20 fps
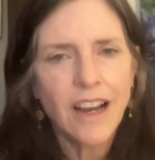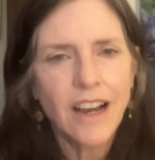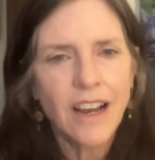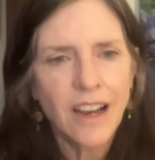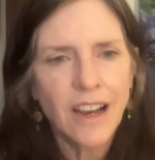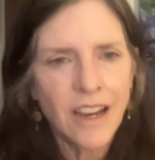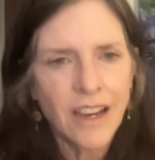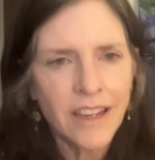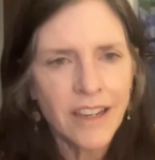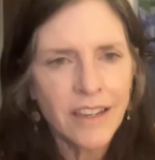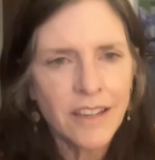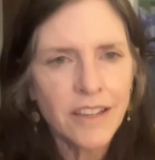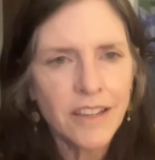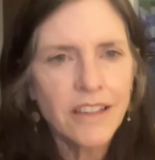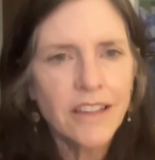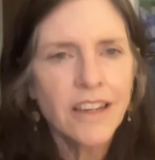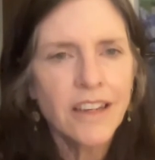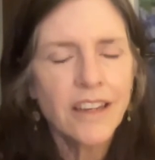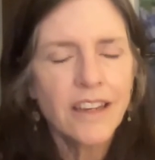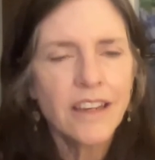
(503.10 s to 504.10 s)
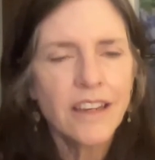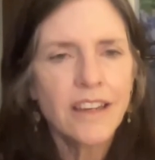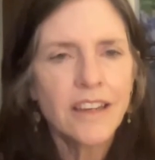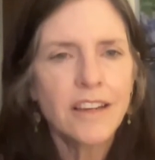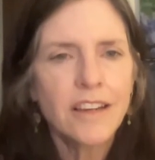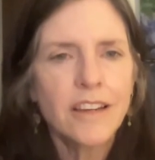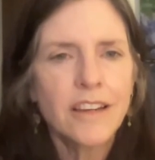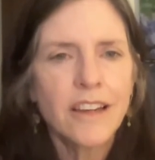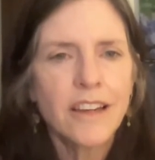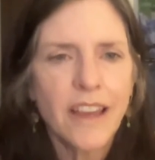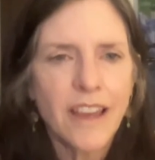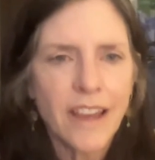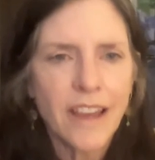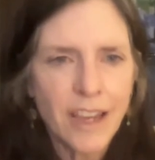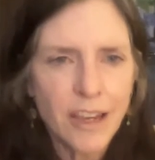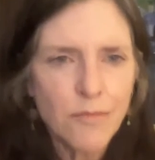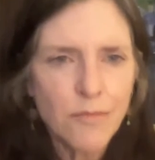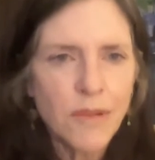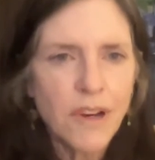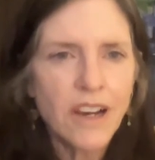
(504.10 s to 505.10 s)
I
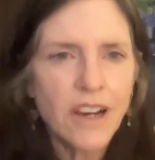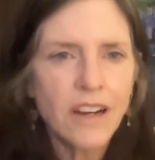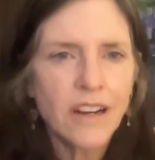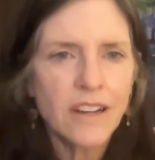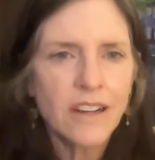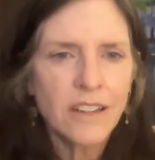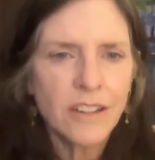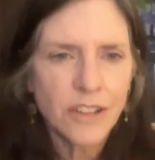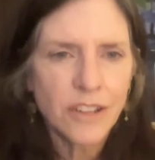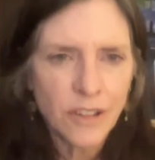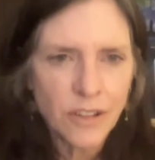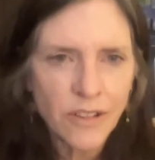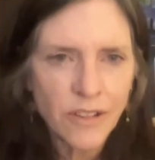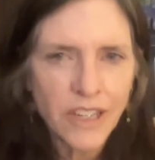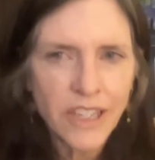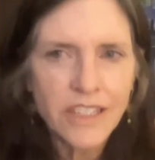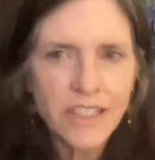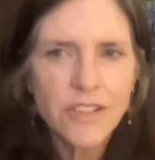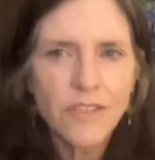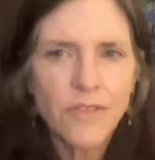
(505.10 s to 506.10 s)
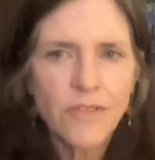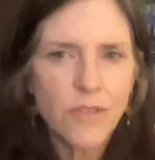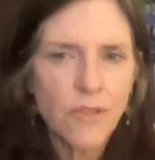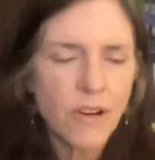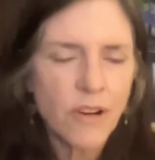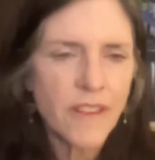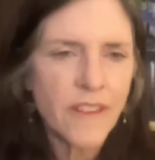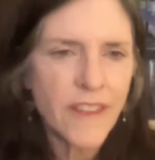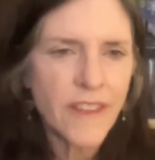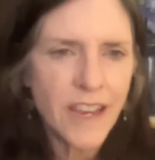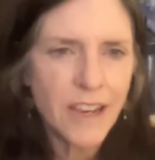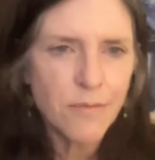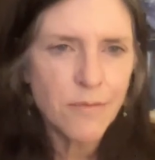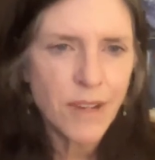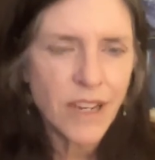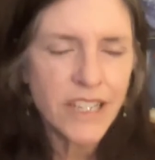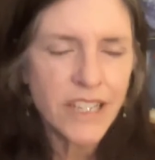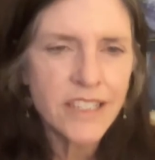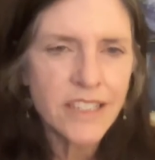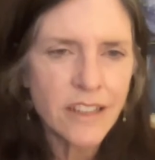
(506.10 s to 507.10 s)
am courage for
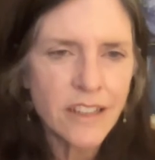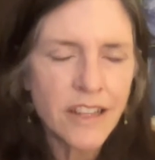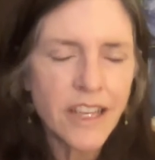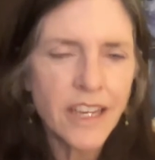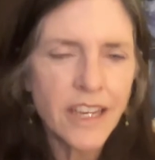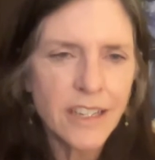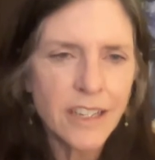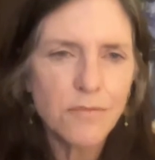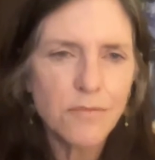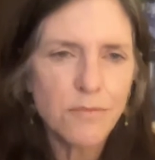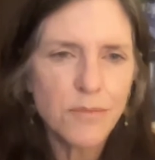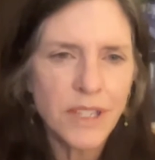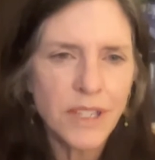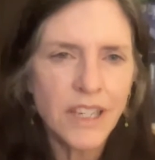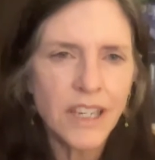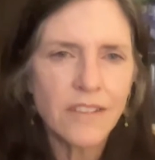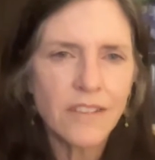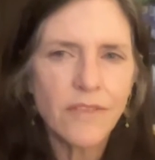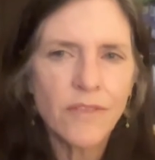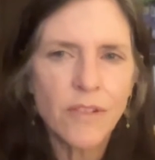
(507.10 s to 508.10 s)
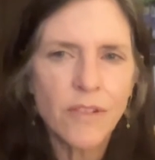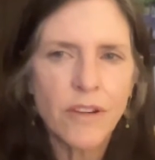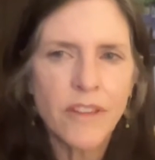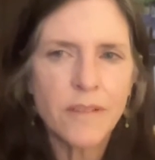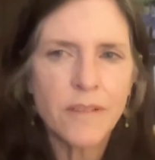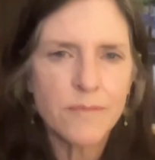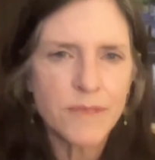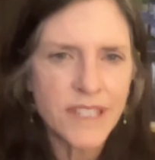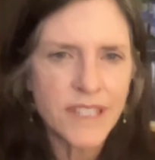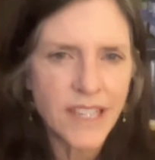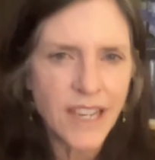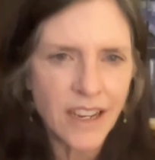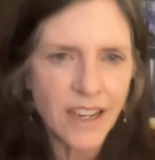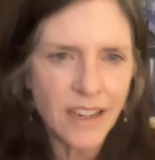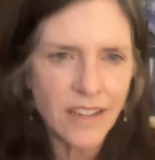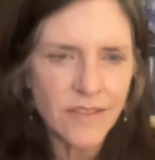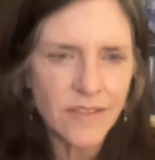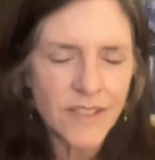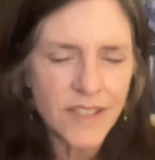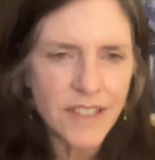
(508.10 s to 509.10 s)
them until they can be it for
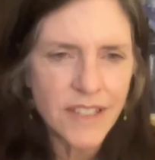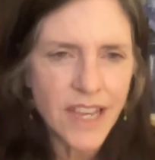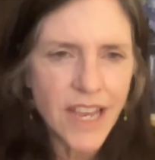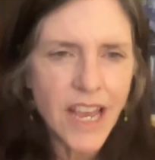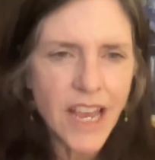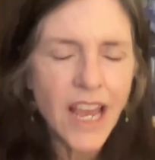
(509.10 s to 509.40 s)
themselves.